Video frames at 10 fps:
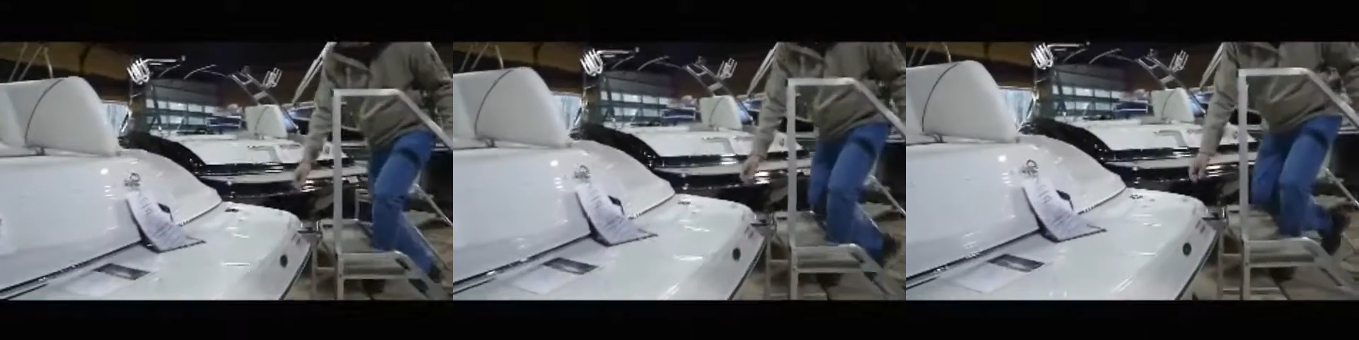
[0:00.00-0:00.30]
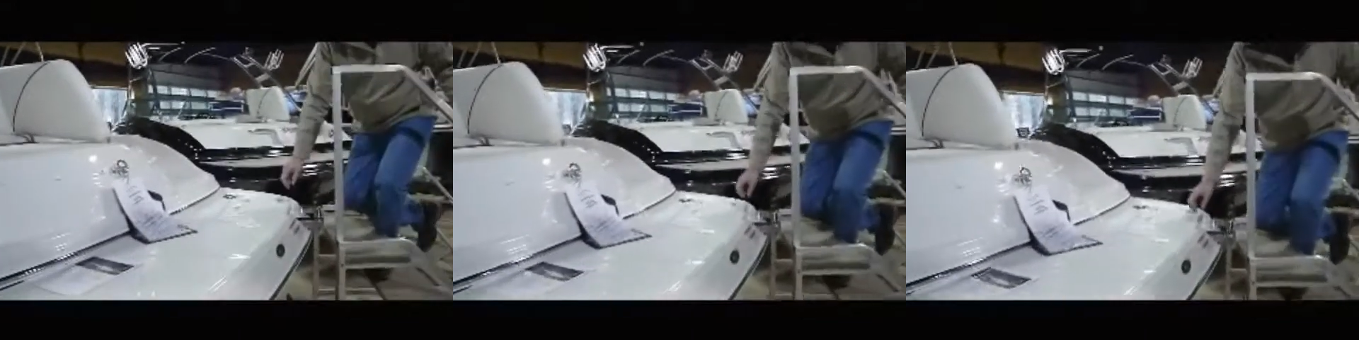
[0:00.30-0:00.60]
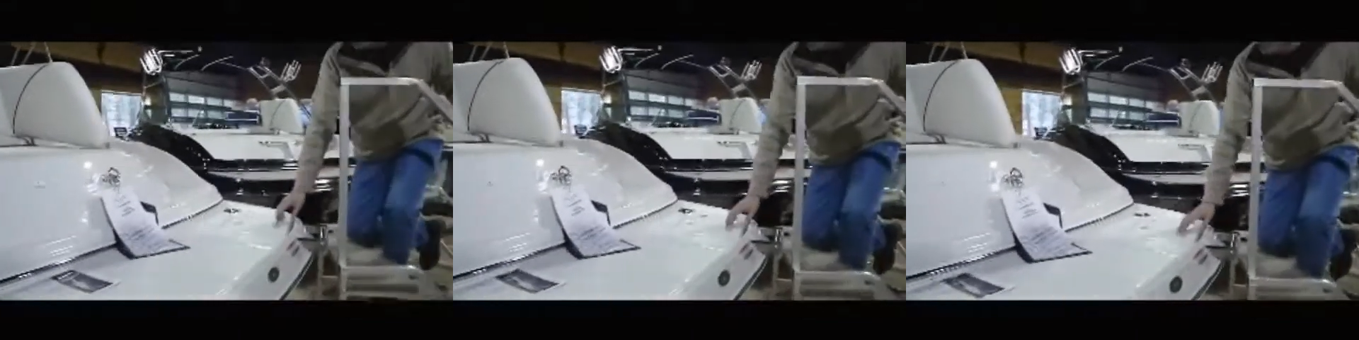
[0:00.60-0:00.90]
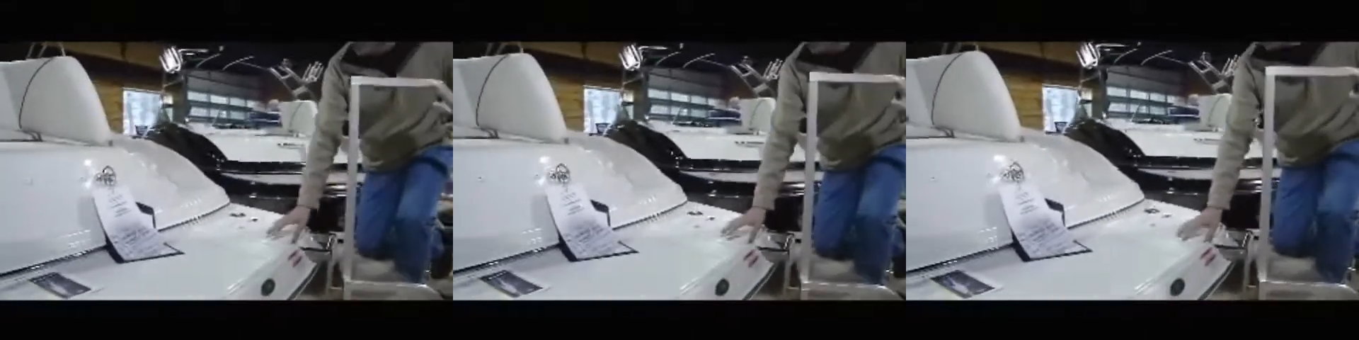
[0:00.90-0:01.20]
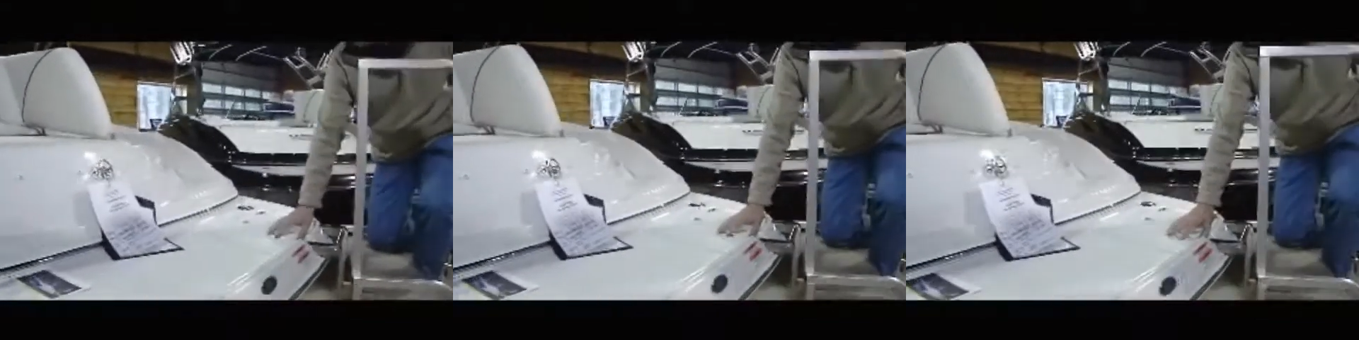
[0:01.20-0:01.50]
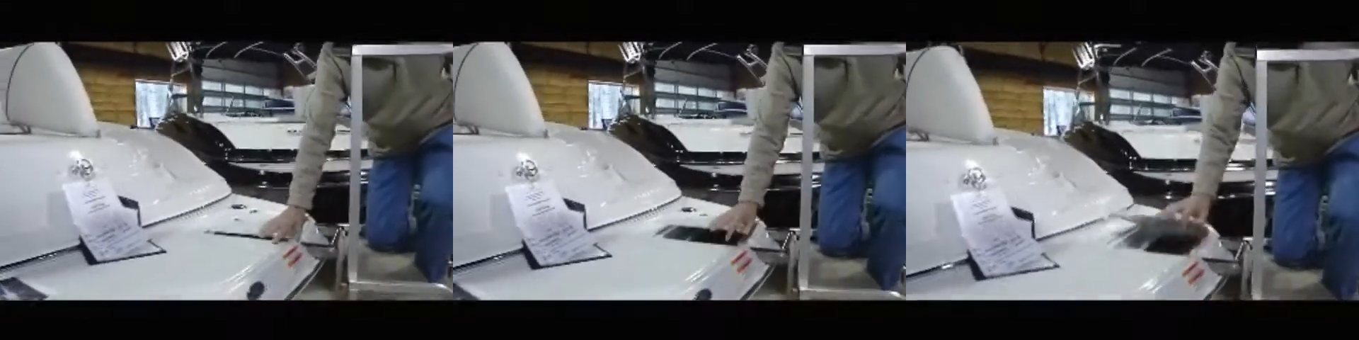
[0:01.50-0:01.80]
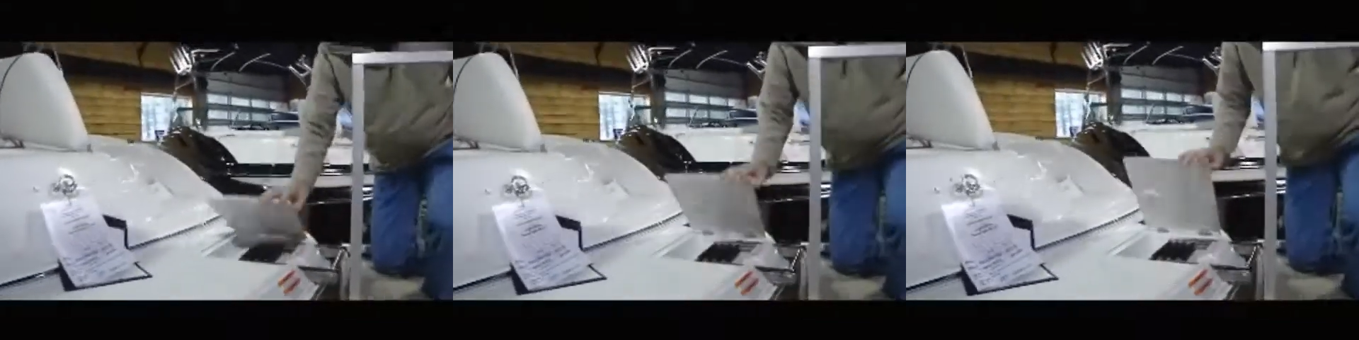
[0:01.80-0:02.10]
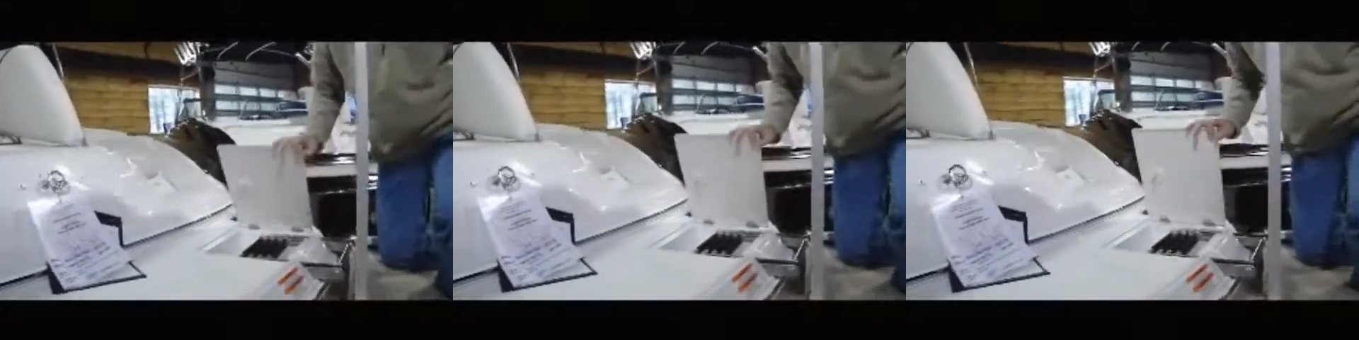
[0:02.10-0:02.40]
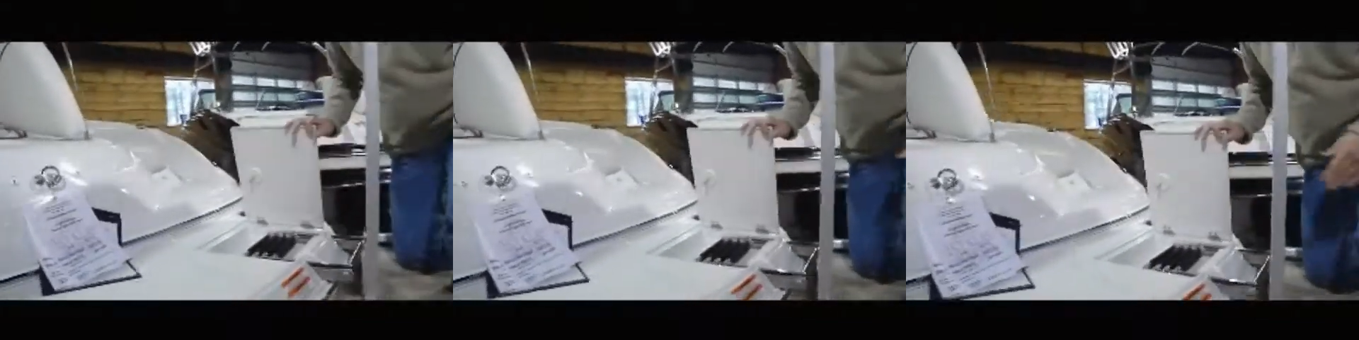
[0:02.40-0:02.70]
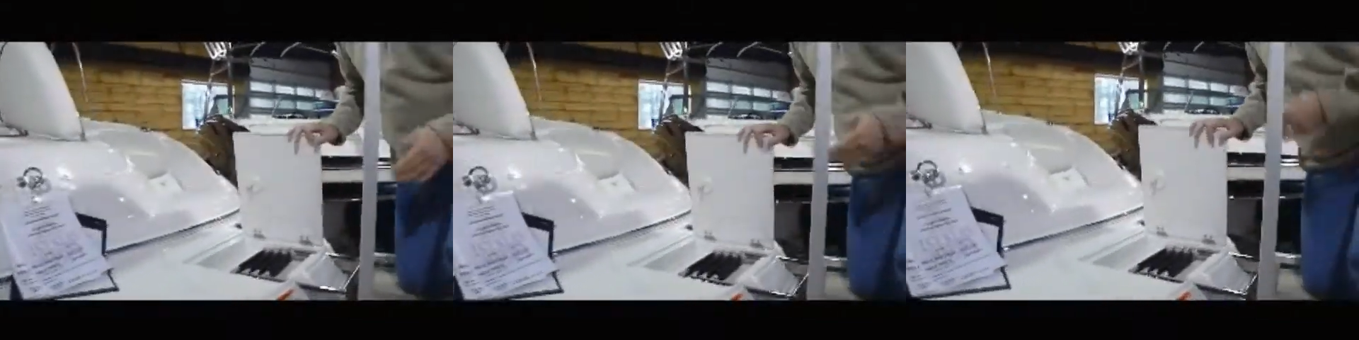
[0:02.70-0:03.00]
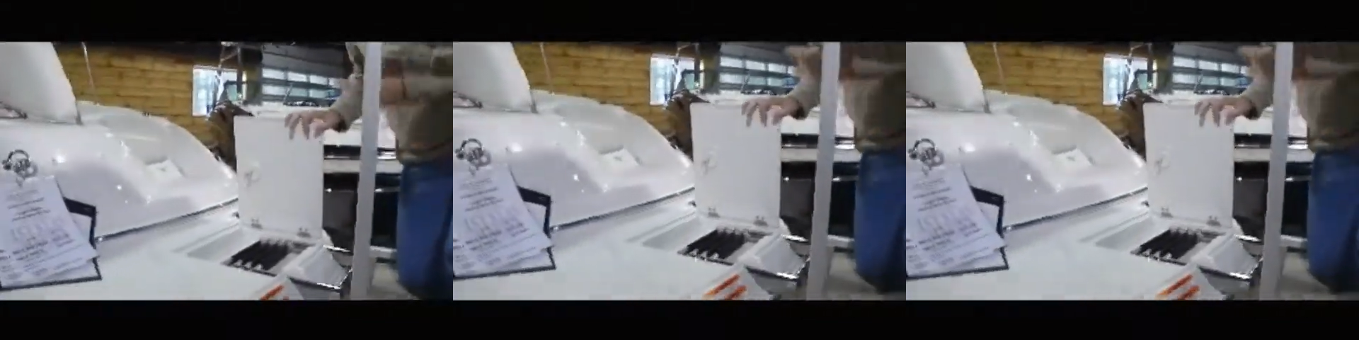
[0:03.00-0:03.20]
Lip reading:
No face is visible, so there are no lips to read.